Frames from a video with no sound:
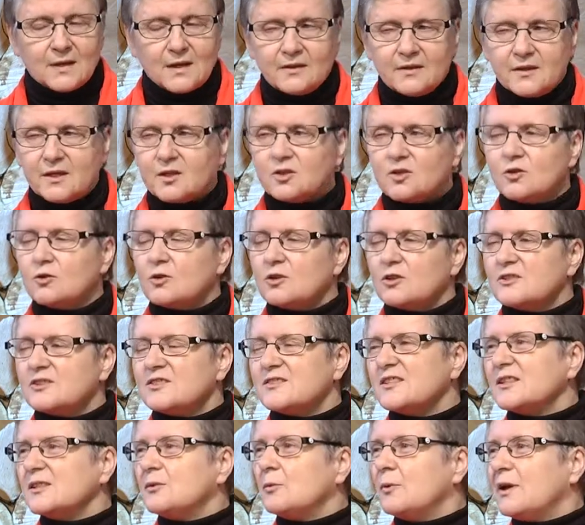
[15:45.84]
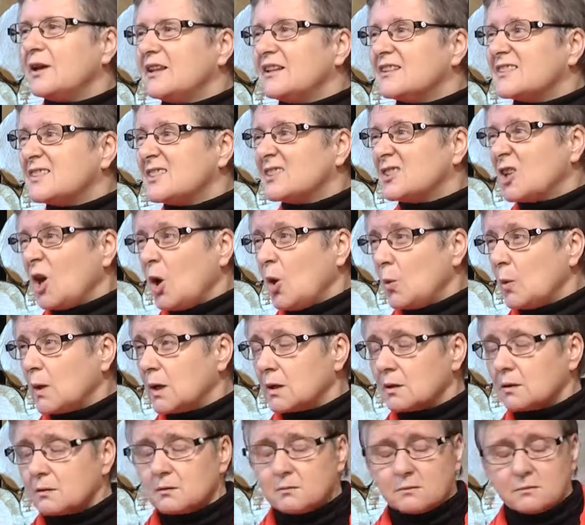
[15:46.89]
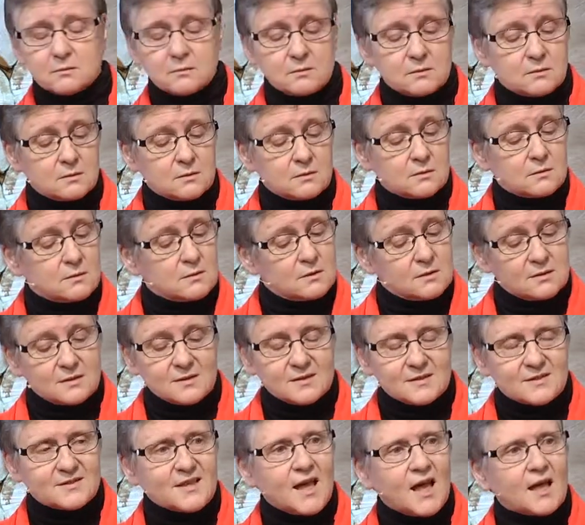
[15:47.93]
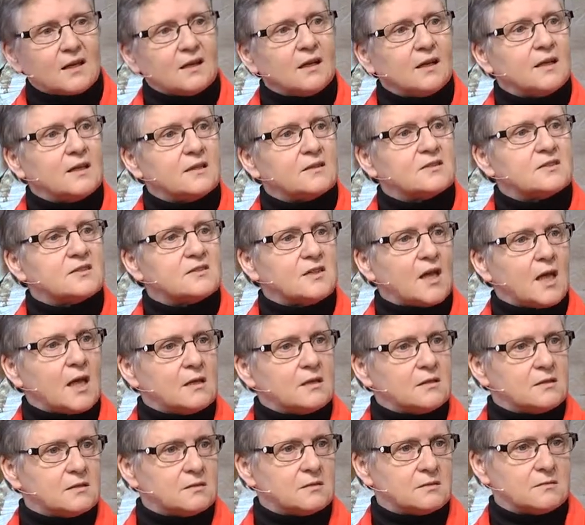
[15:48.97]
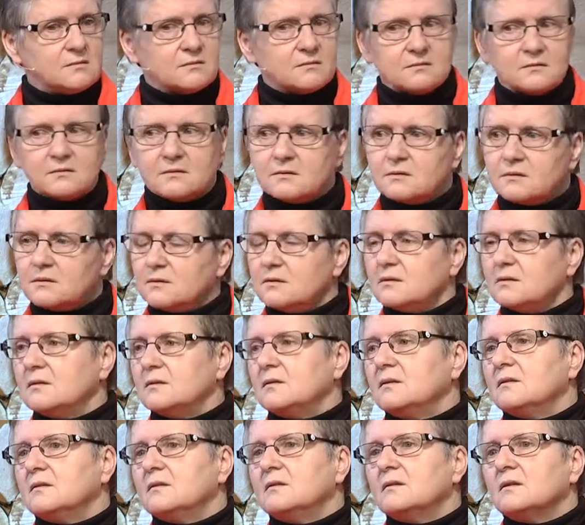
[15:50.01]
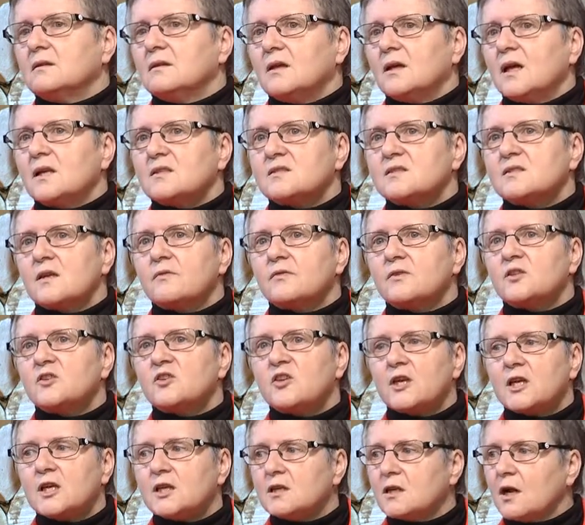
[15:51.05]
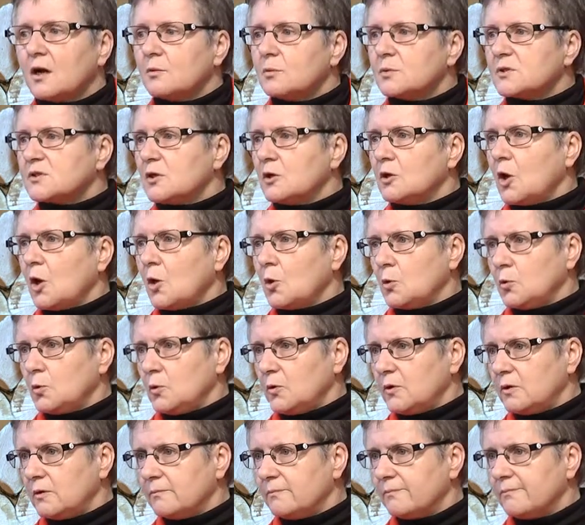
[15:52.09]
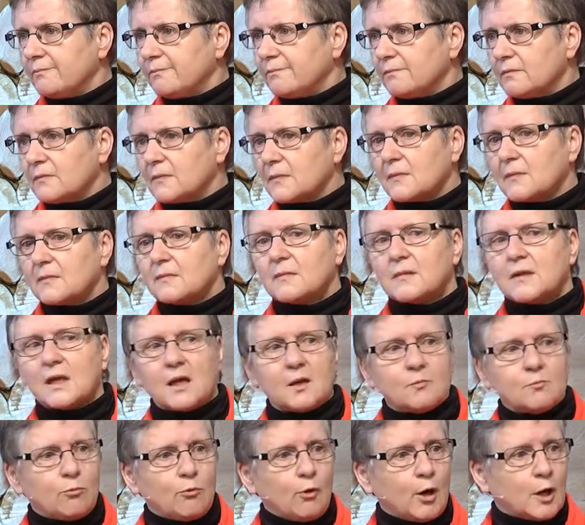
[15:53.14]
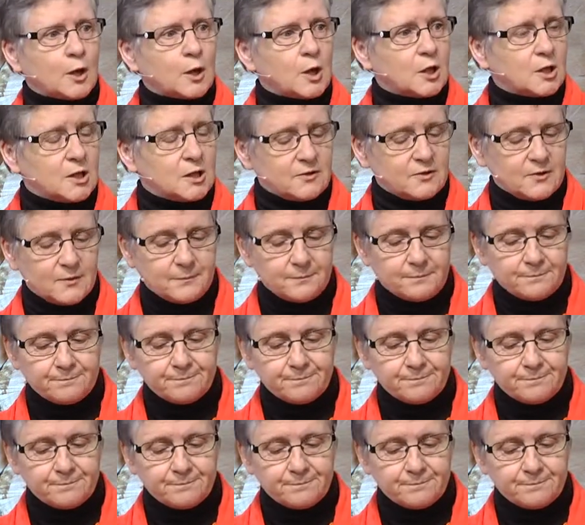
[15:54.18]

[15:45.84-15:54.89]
I think you can see where this is going. Sadly, instead, at 17, I was alone and pregnant.